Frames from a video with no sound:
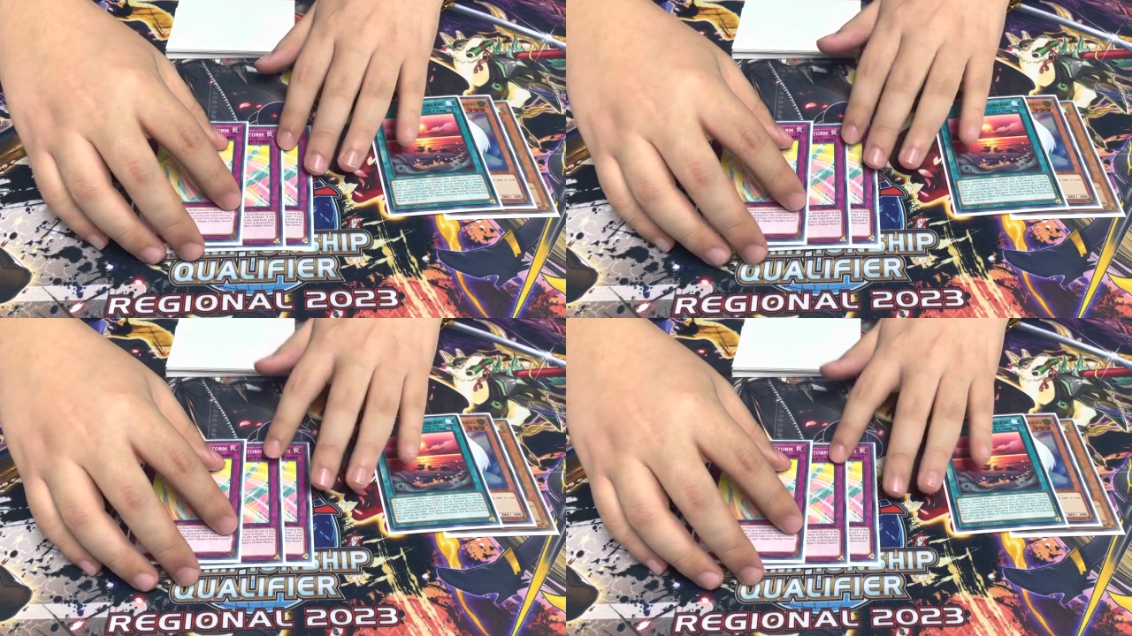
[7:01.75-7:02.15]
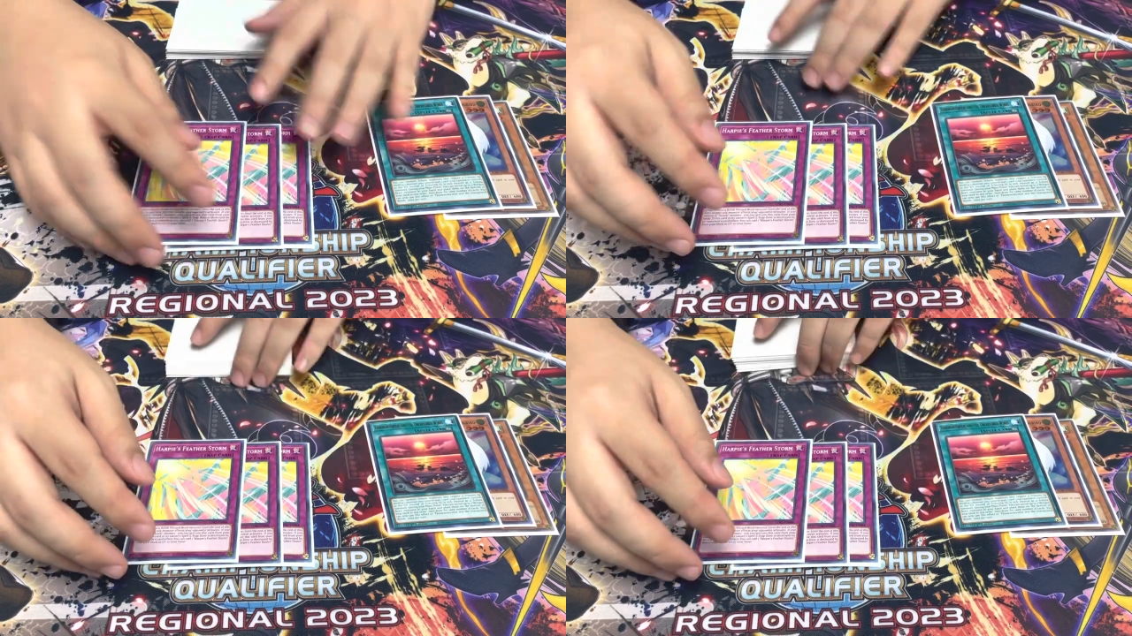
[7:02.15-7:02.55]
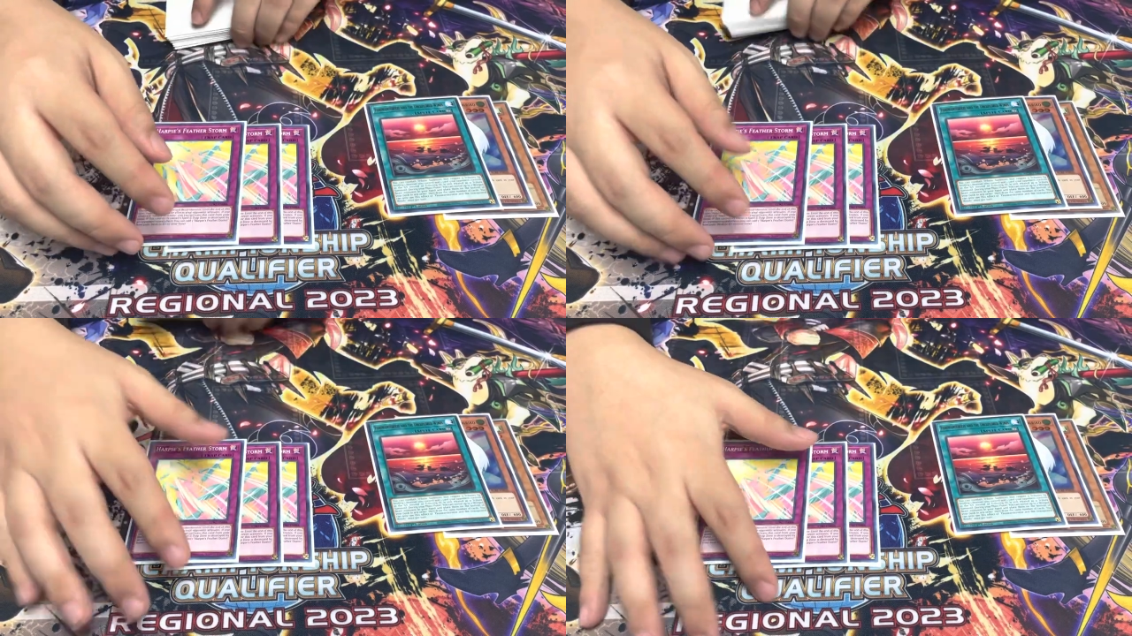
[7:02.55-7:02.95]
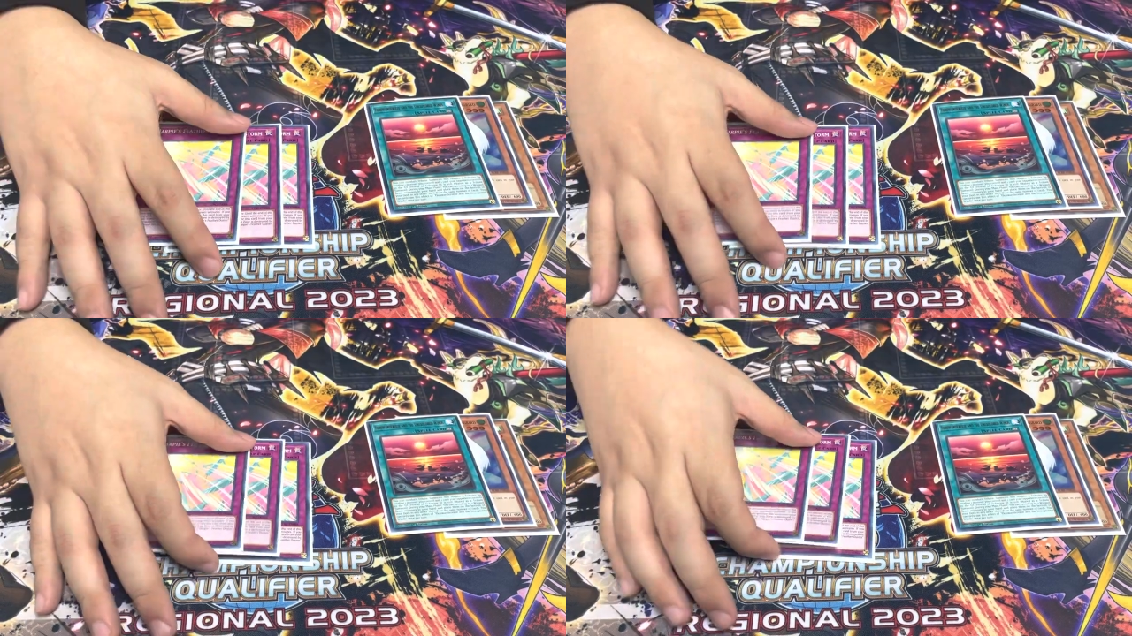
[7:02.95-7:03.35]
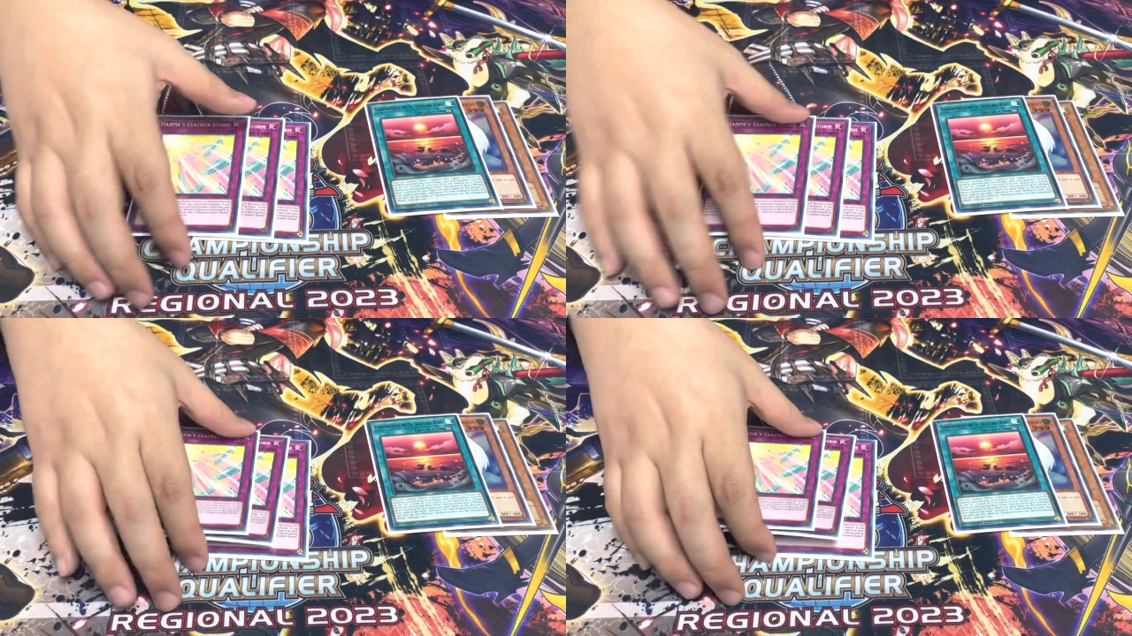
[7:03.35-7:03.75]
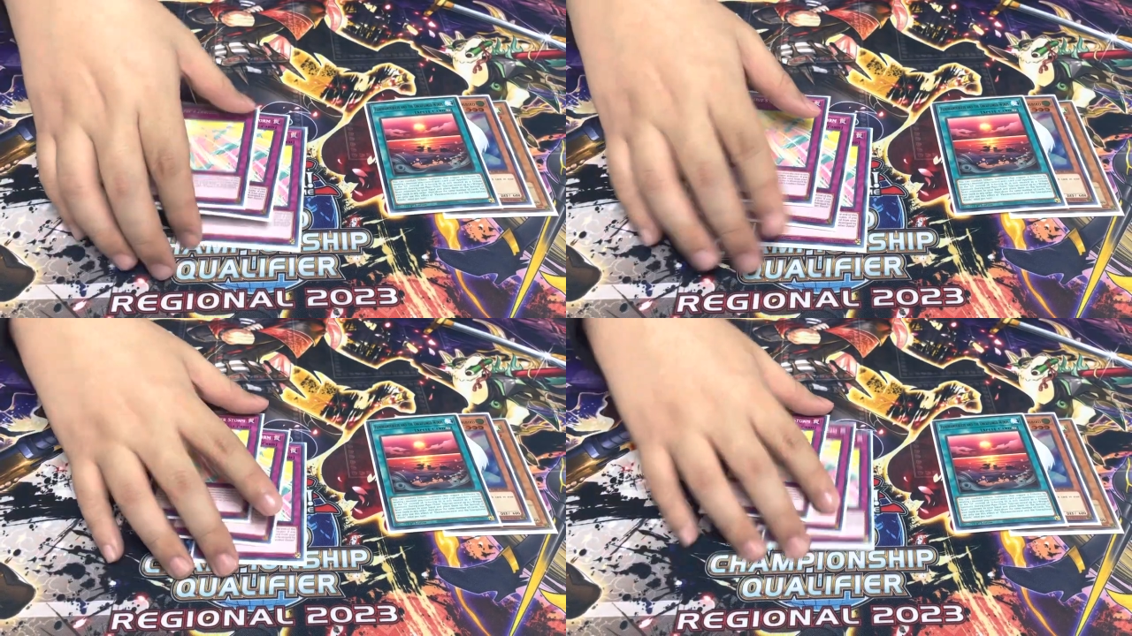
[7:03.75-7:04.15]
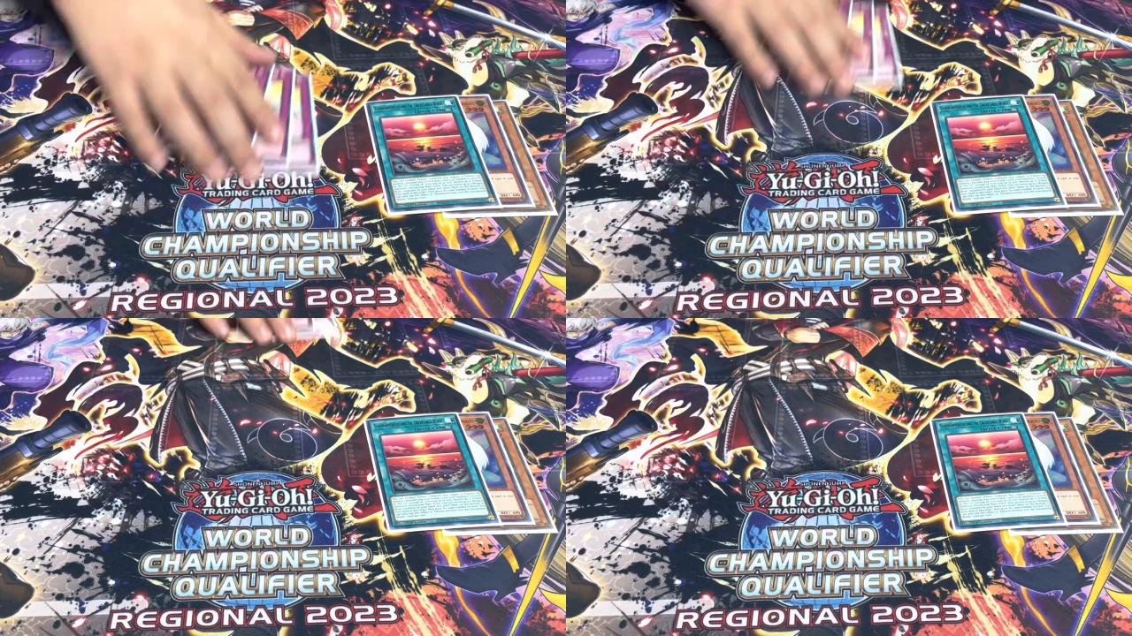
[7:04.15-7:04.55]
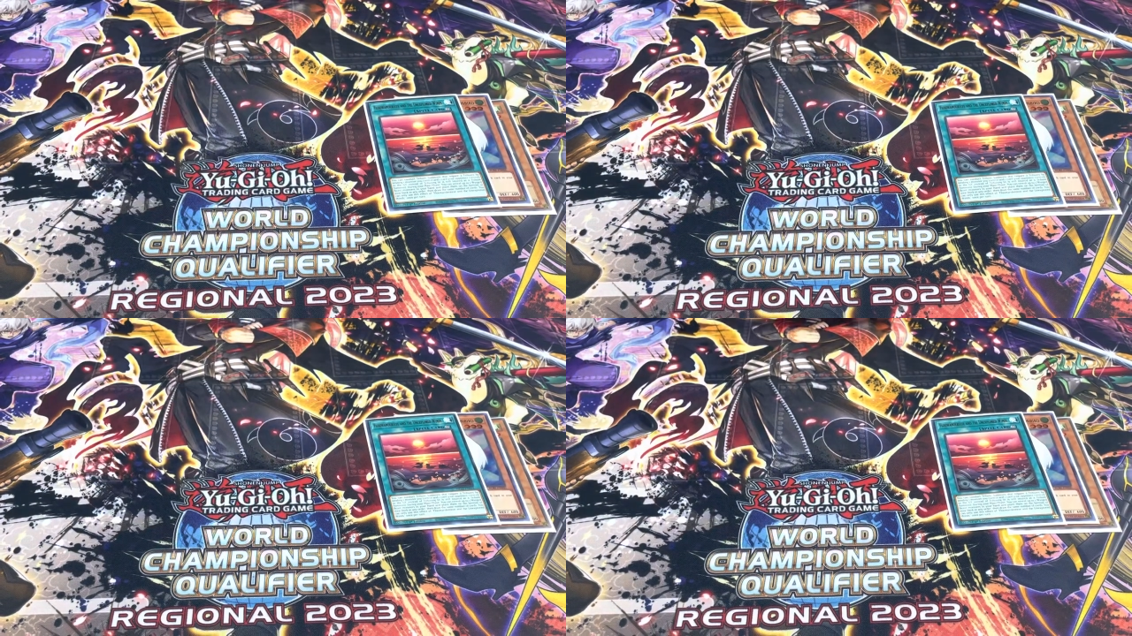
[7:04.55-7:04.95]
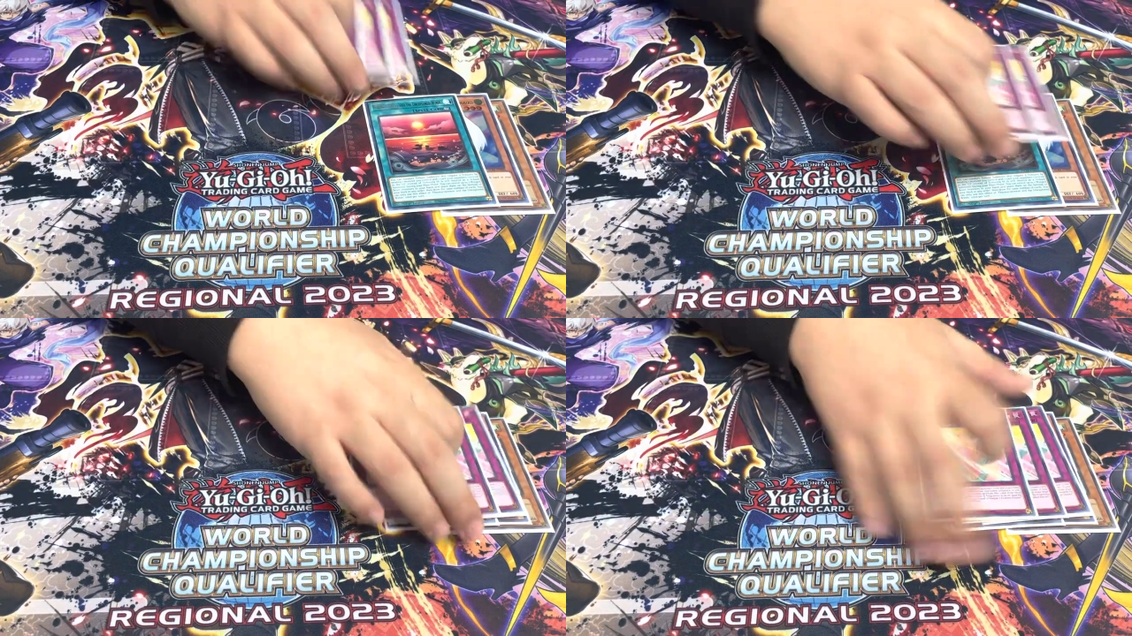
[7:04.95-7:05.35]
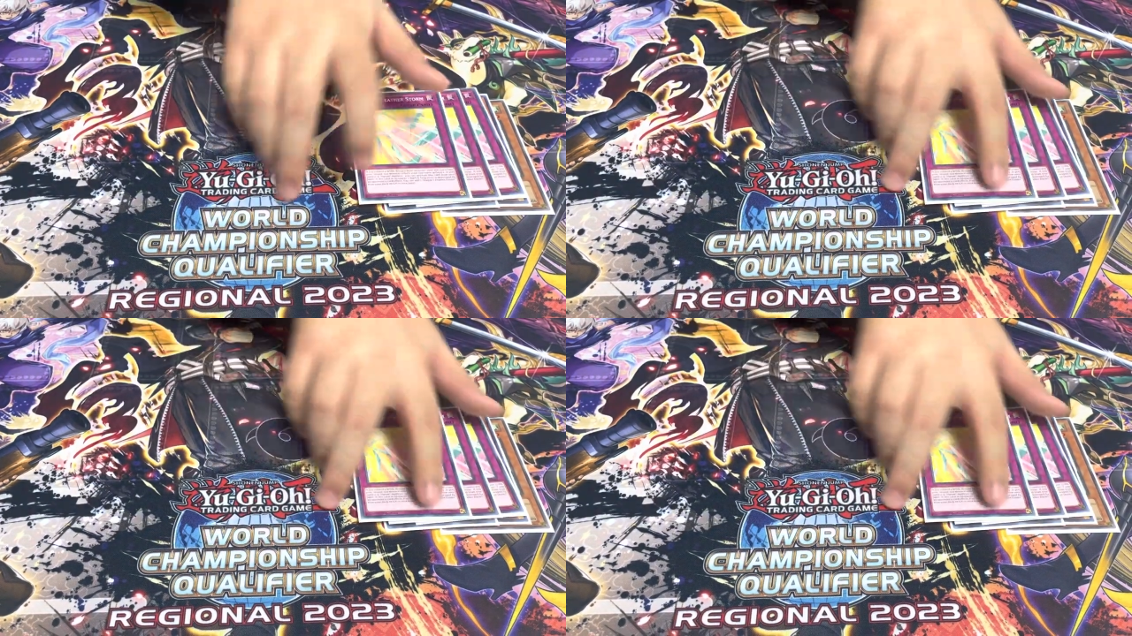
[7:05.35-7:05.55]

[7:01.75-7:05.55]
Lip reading: (no speaker visible)